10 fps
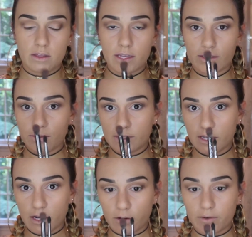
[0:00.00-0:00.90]
This was
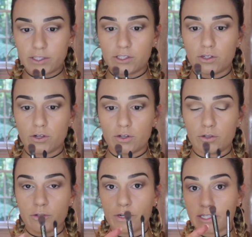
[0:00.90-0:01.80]
the original
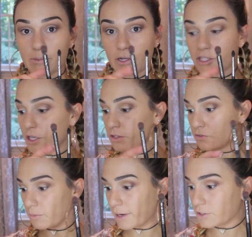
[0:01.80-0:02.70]
crease brush I used for my